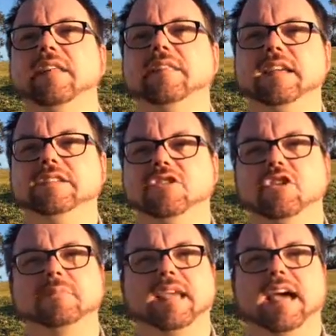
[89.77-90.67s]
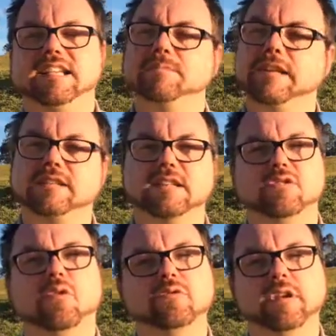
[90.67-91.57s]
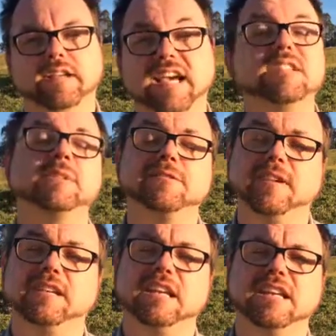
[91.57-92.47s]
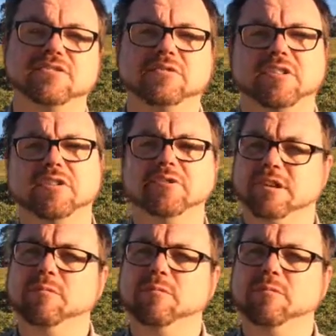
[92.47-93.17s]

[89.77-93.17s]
the term case mix funding is also used.